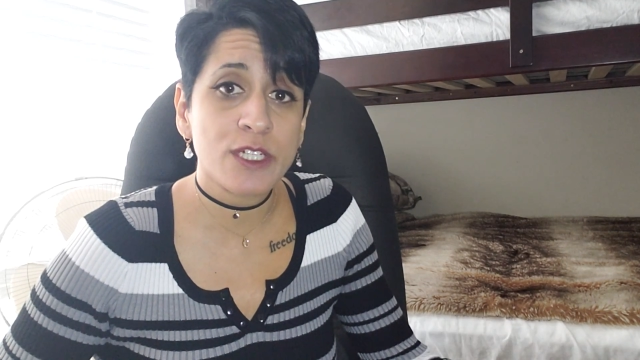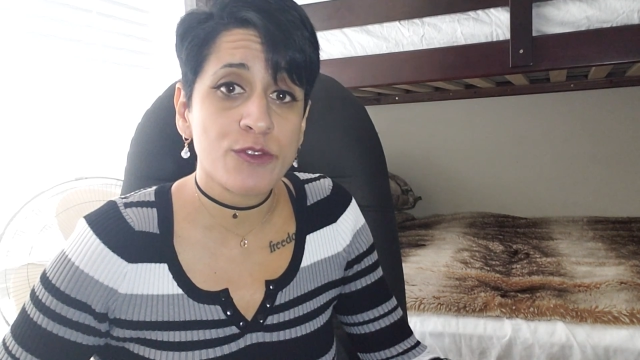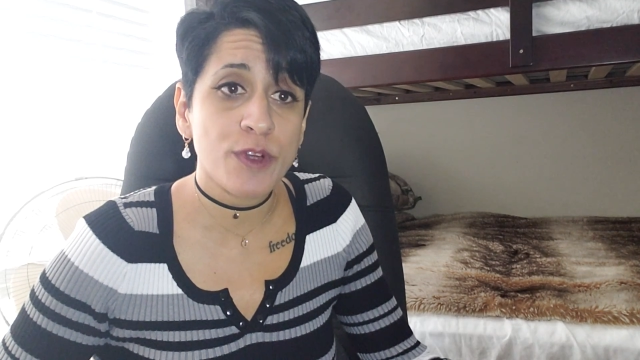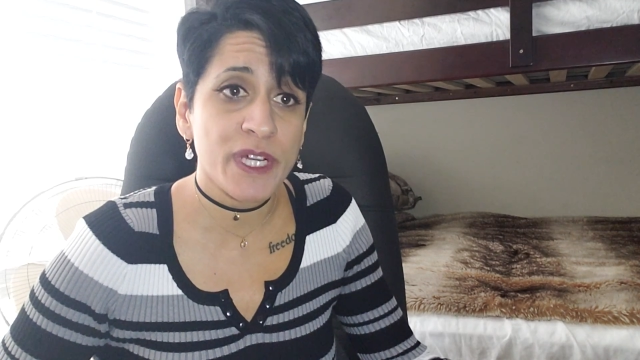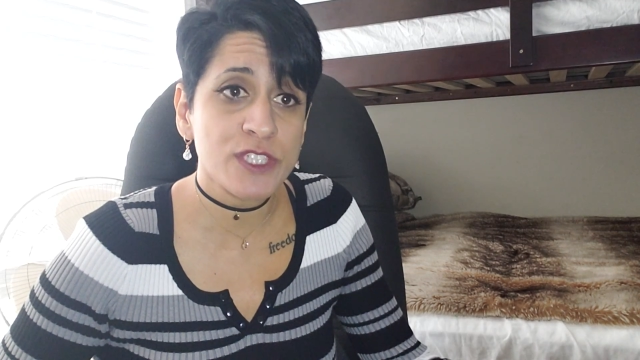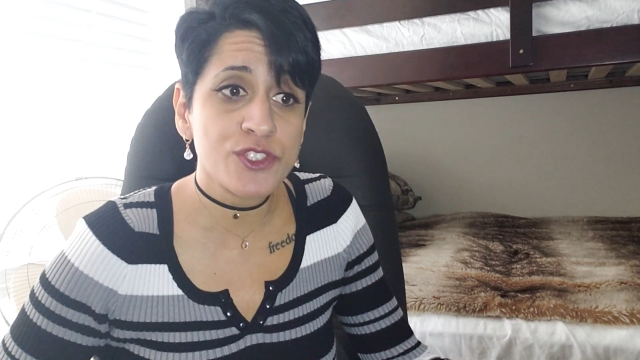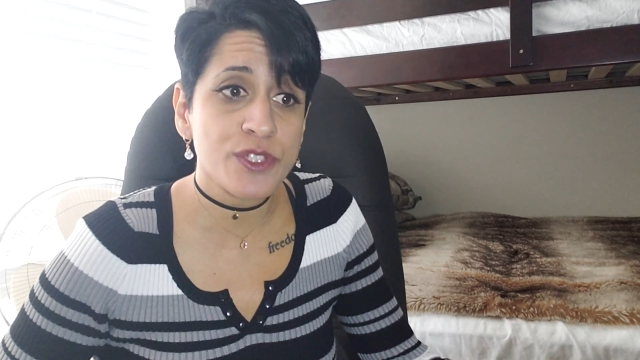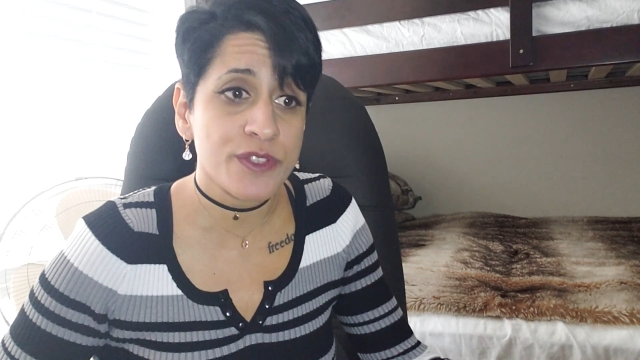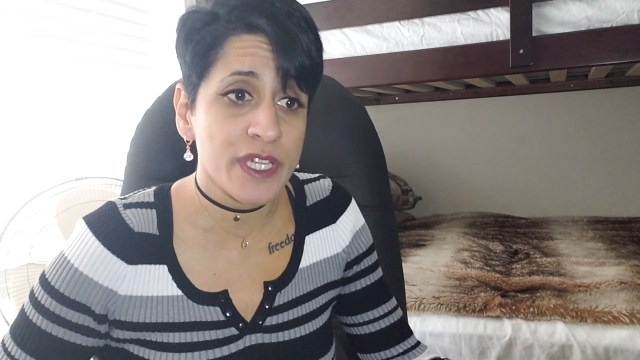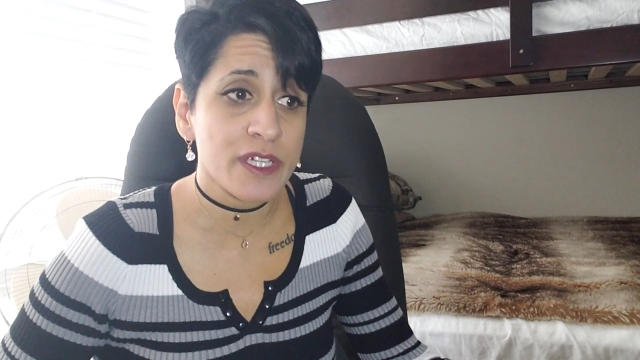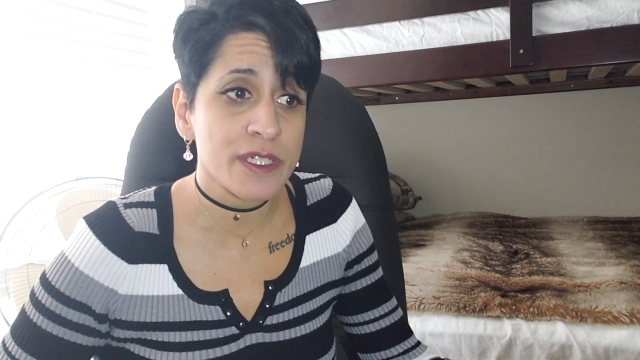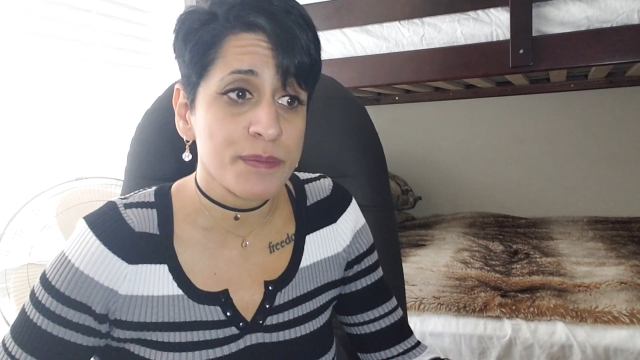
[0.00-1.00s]
of a bunch of
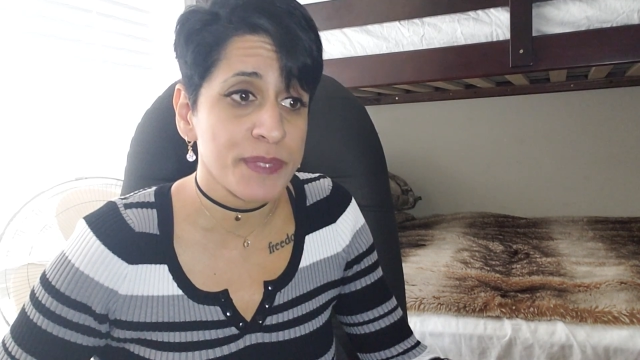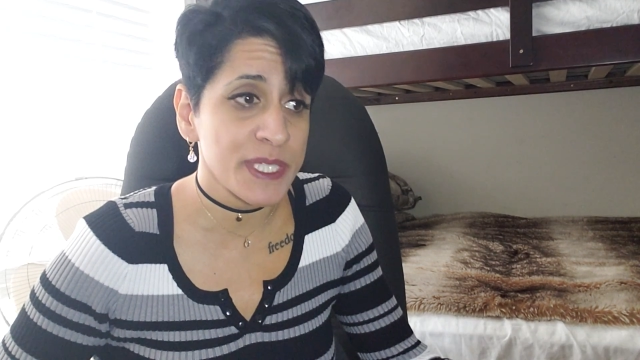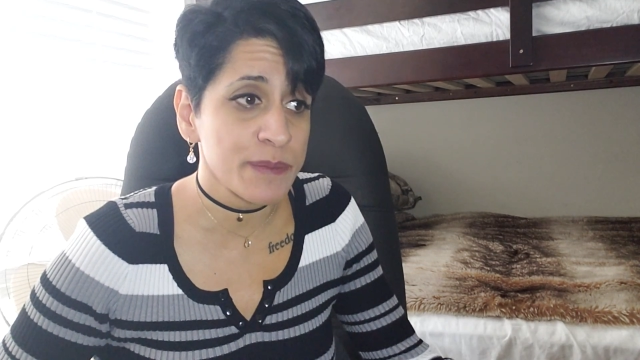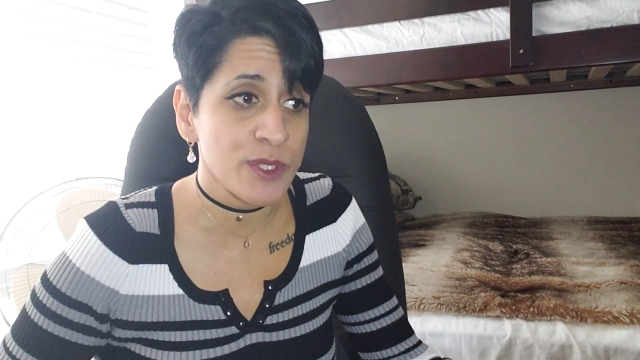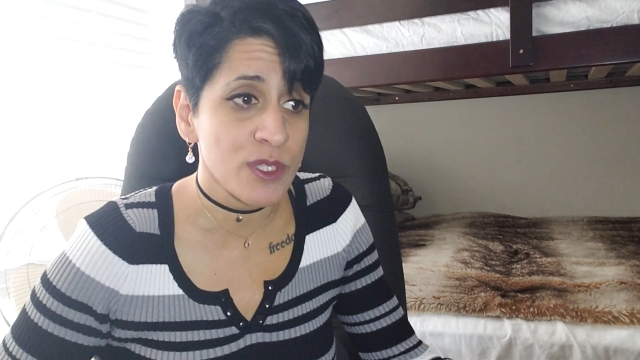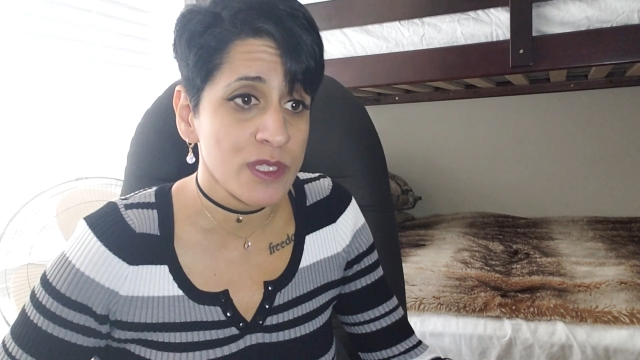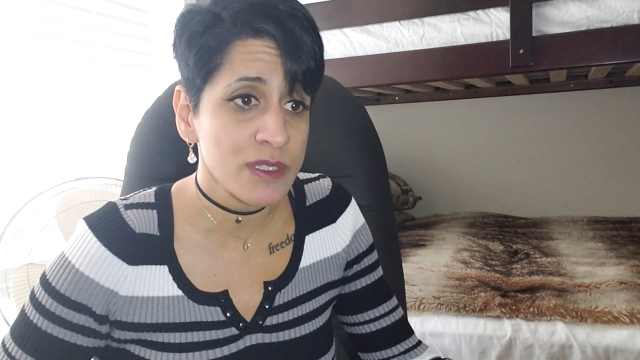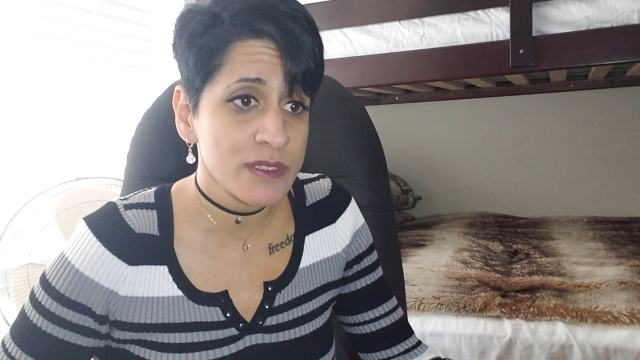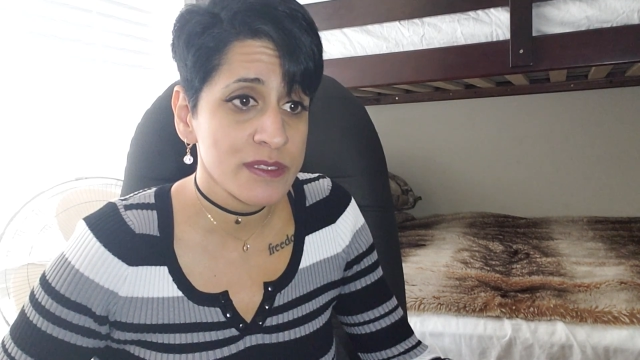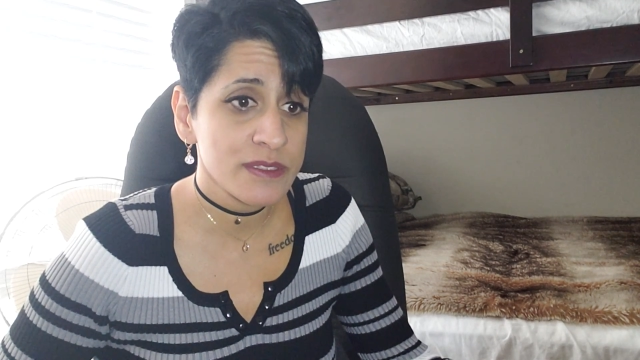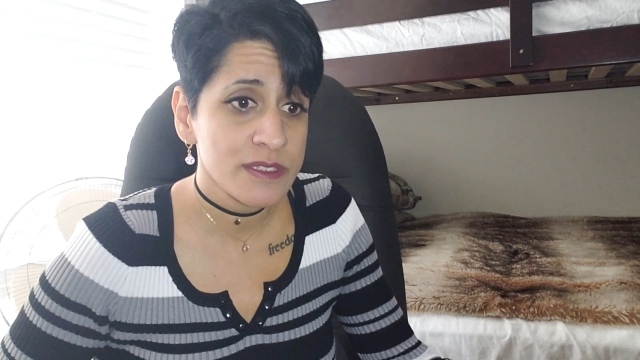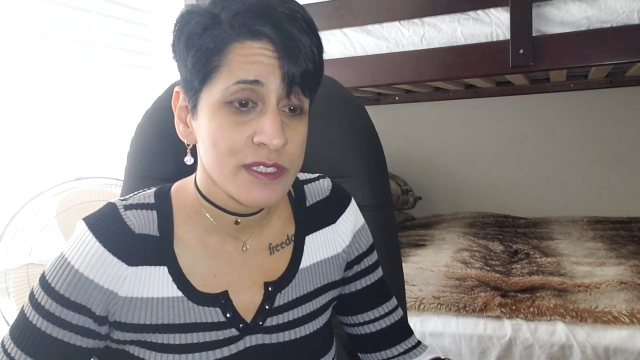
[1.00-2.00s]
their people
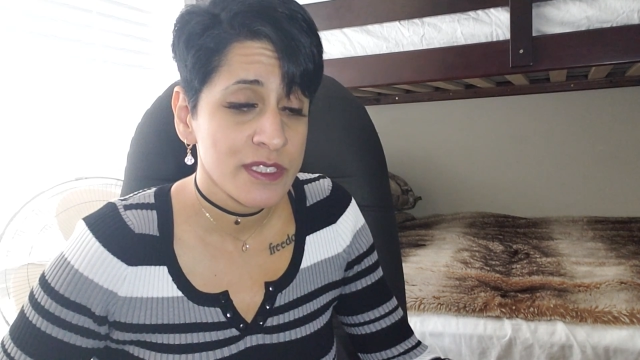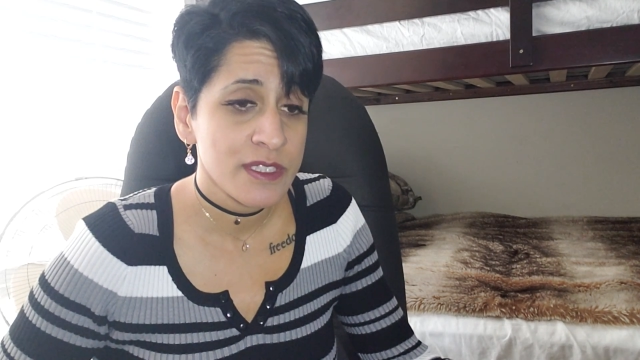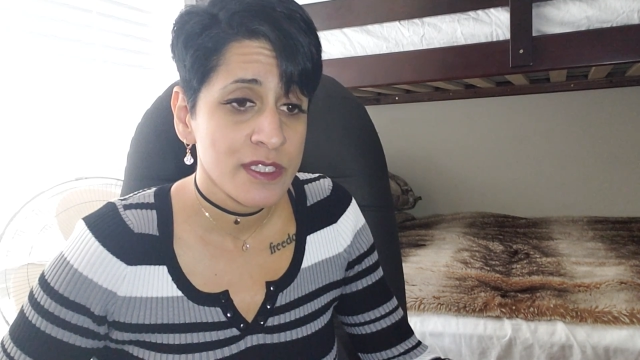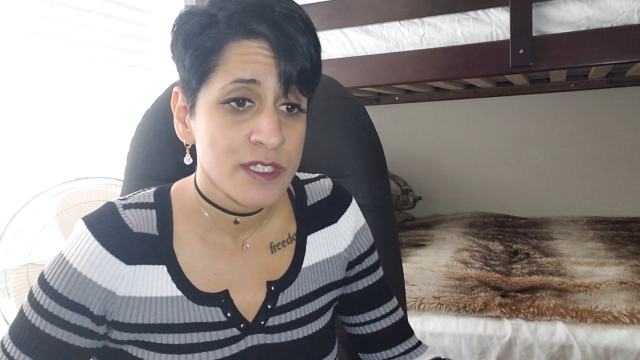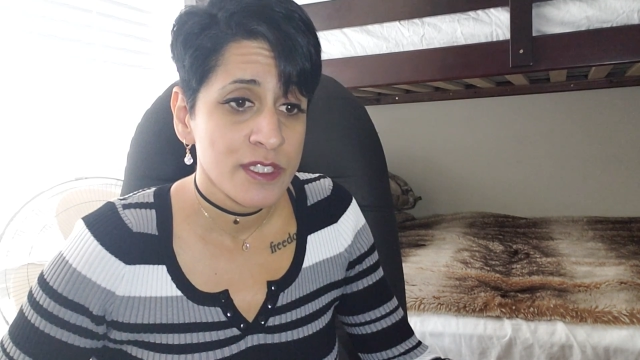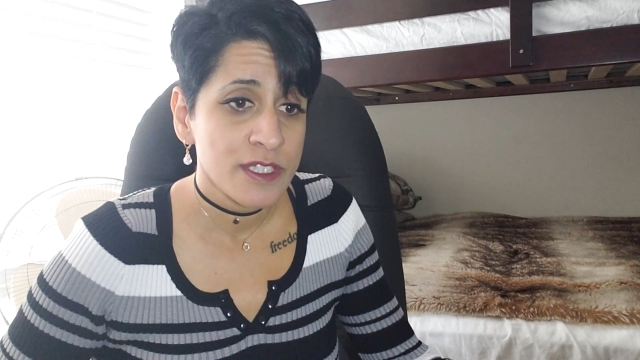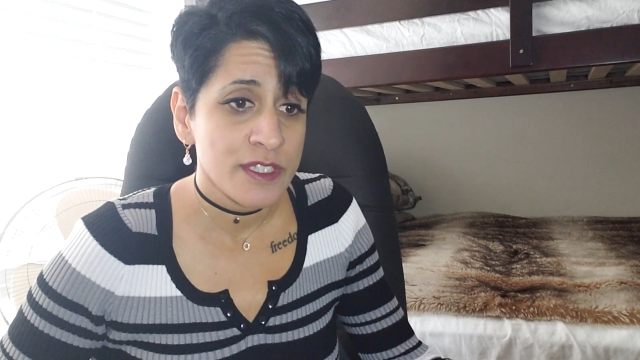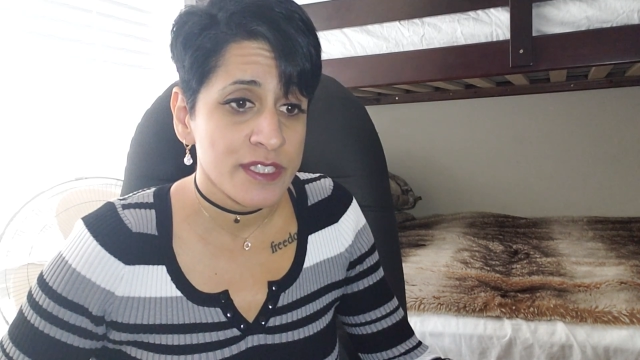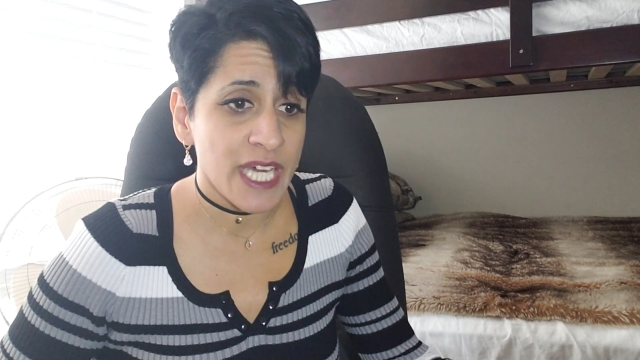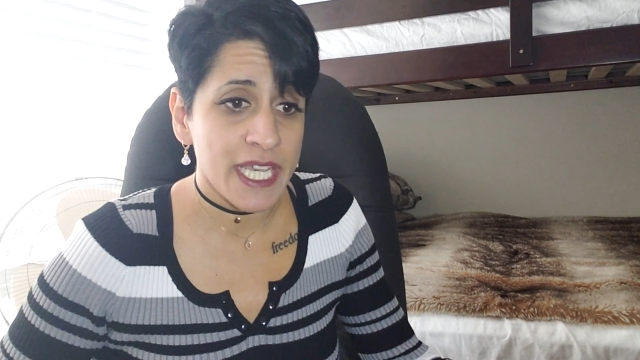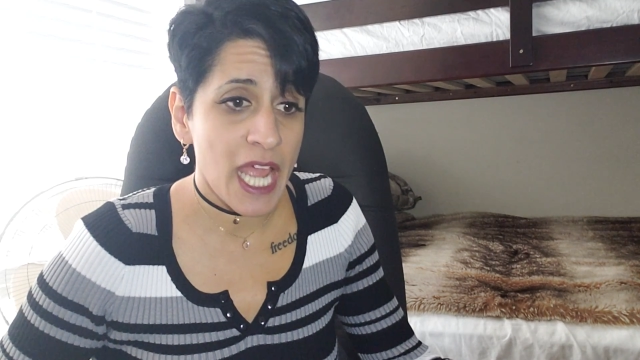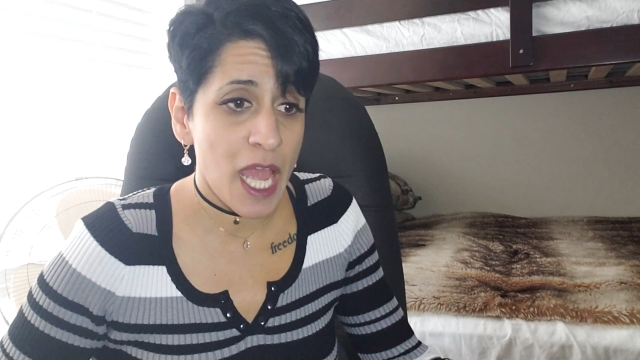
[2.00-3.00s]

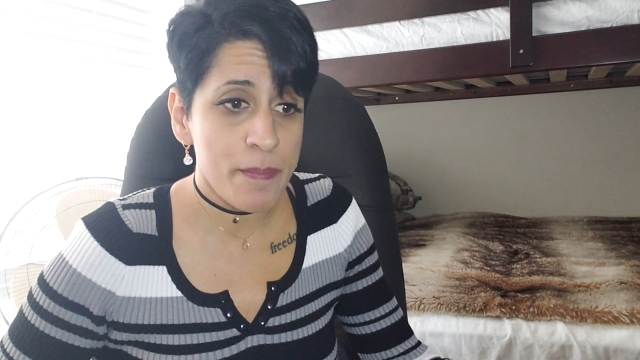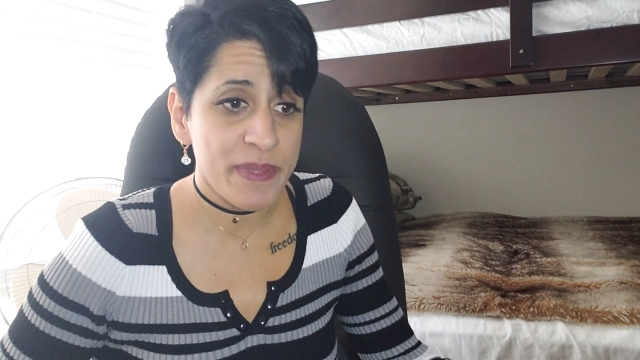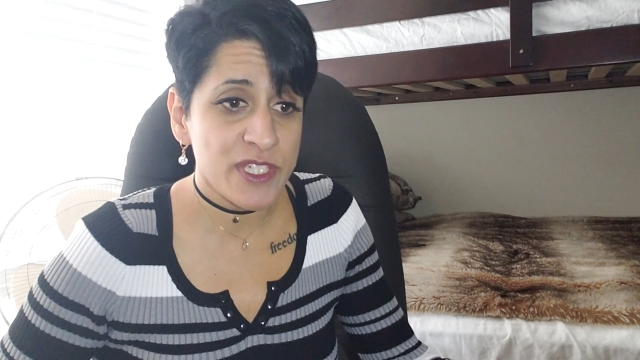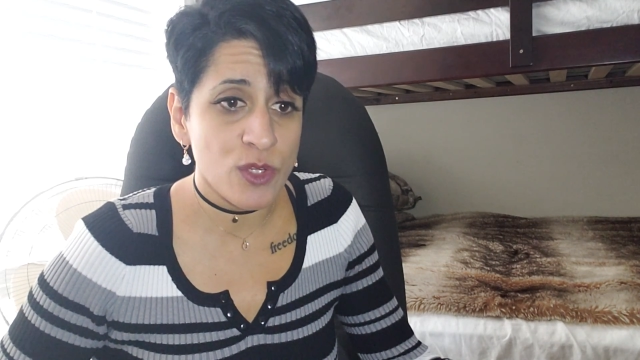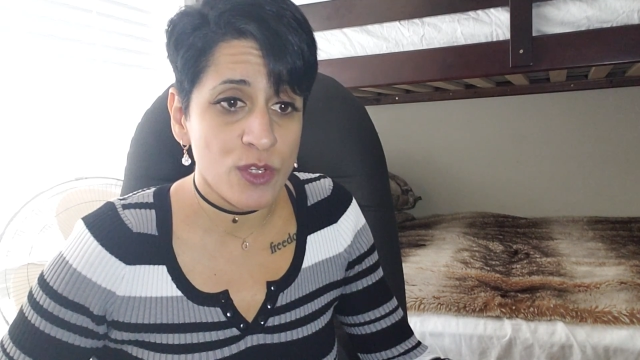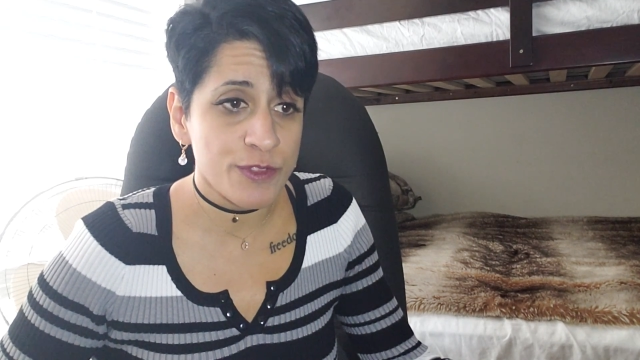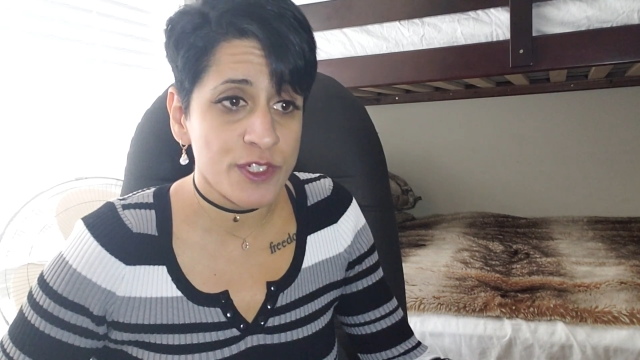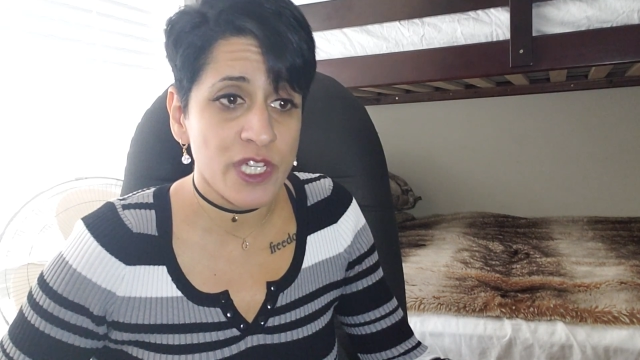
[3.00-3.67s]
that happened over